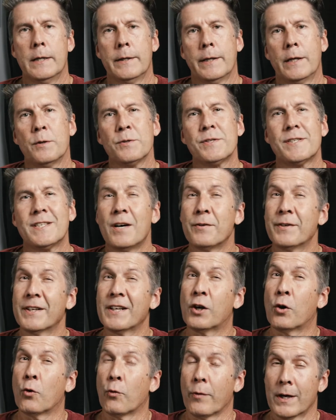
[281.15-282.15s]
They don't sound
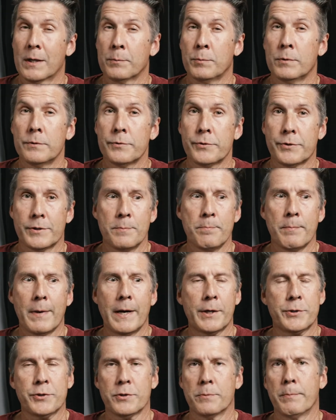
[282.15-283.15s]
incredible. Some mics